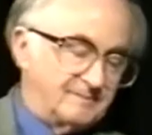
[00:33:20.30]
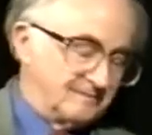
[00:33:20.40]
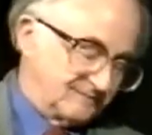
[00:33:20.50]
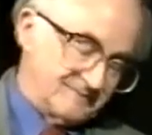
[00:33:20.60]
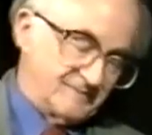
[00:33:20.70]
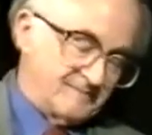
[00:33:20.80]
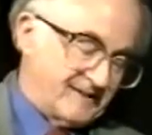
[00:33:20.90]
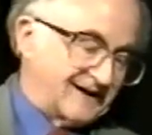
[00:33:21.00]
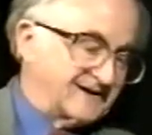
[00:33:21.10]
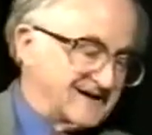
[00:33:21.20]
to
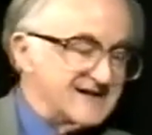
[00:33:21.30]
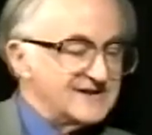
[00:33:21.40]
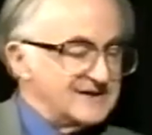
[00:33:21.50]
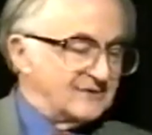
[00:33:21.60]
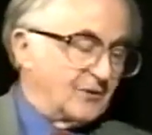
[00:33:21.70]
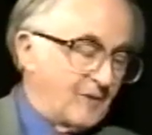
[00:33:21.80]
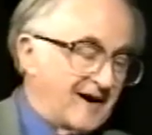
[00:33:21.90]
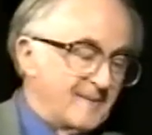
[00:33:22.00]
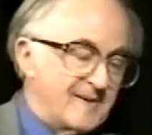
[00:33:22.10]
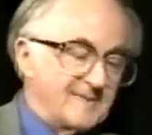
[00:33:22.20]
Bangladeshis or
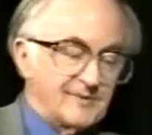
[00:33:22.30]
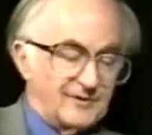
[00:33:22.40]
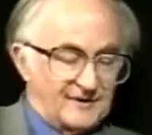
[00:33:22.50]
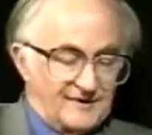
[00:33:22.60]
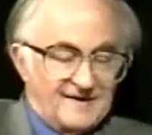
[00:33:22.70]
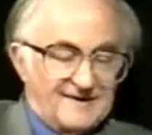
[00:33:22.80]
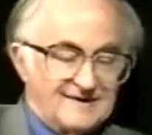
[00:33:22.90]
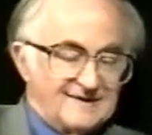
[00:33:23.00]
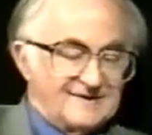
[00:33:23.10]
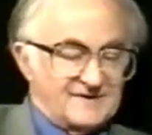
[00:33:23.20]
white people, and
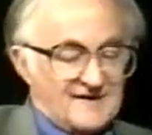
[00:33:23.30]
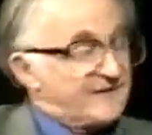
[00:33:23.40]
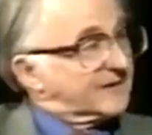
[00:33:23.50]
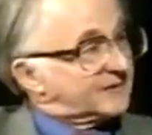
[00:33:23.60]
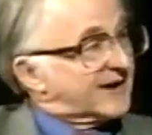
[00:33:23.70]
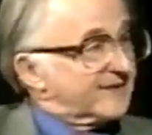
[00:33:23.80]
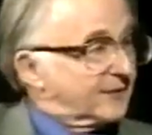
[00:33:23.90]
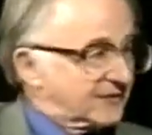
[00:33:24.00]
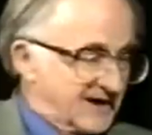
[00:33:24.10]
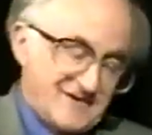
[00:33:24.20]
do they feel
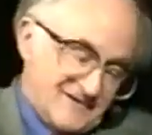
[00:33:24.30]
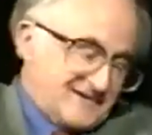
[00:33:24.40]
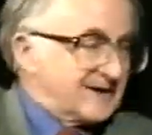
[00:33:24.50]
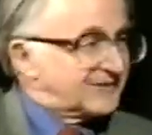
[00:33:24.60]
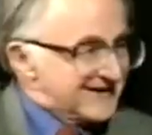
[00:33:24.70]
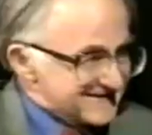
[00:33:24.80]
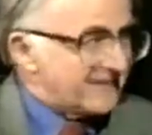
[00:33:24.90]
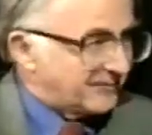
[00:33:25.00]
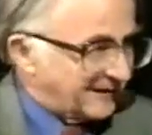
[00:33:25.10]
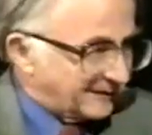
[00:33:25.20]
safe or dangerous, they'll say
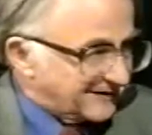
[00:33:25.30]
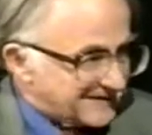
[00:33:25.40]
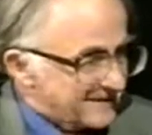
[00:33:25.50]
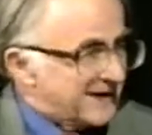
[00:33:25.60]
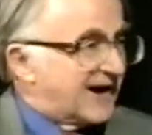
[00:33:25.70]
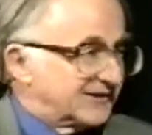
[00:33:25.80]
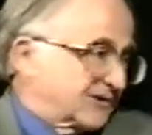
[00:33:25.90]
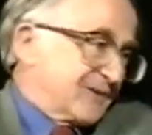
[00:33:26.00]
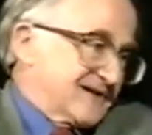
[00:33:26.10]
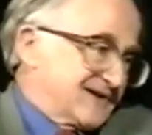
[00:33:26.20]
something because they're being
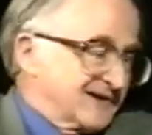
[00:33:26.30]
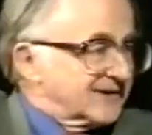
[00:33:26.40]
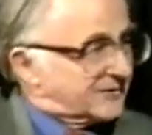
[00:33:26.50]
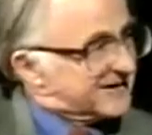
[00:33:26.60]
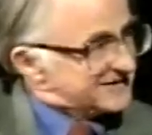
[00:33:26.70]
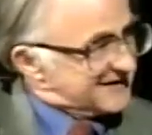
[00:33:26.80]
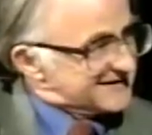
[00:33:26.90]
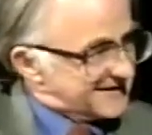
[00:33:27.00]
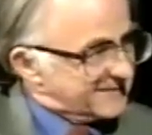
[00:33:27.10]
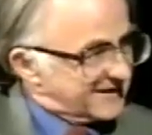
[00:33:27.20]
asked a question and the question
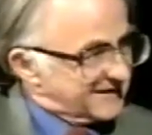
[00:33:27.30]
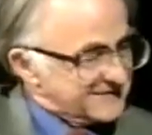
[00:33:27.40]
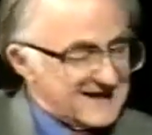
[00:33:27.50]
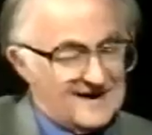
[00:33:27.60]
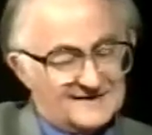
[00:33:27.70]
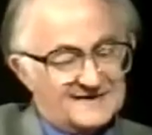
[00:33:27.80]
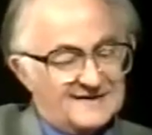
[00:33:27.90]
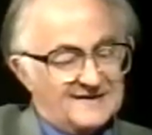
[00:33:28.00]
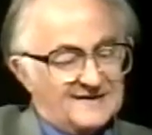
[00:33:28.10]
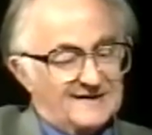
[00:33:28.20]
has some kind of sense.
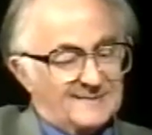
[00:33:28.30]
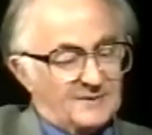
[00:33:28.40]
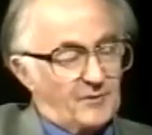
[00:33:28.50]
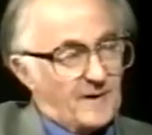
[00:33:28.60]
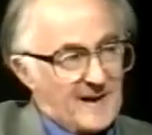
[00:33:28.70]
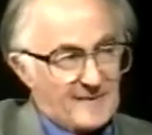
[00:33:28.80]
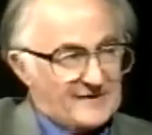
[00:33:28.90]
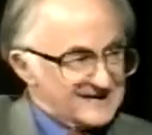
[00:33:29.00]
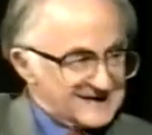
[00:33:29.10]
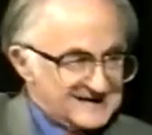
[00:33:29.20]
But what that
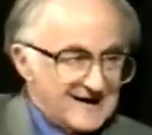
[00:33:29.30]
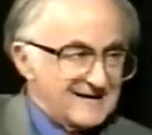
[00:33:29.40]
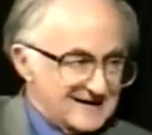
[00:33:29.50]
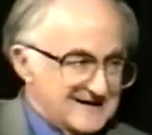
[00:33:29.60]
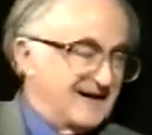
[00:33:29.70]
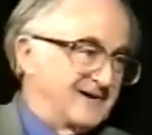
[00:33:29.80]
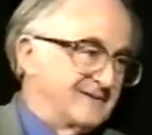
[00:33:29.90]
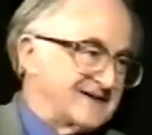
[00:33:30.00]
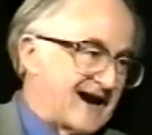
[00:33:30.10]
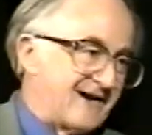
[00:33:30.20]
won't necessarily tell
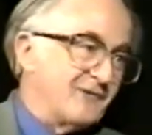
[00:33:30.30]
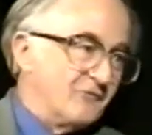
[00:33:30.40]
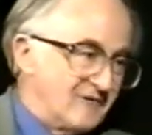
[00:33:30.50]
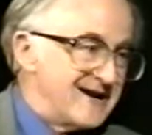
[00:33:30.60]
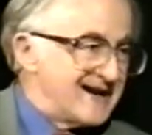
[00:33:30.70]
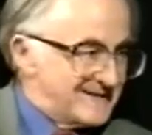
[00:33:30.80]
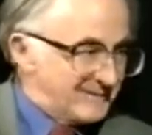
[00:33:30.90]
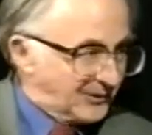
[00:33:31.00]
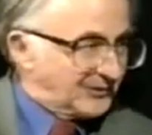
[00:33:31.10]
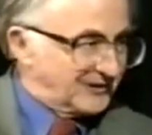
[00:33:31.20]
you is how really
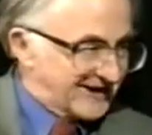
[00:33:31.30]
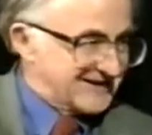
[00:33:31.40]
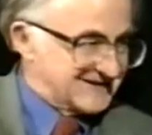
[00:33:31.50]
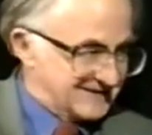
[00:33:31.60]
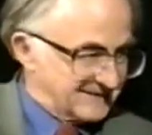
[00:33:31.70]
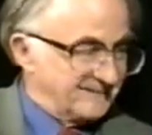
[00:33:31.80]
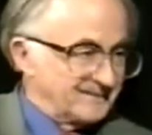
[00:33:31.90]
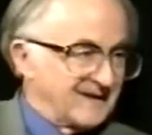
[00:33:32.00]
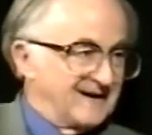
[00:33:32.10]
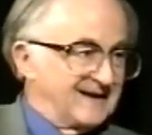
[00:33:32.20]
important that is to them.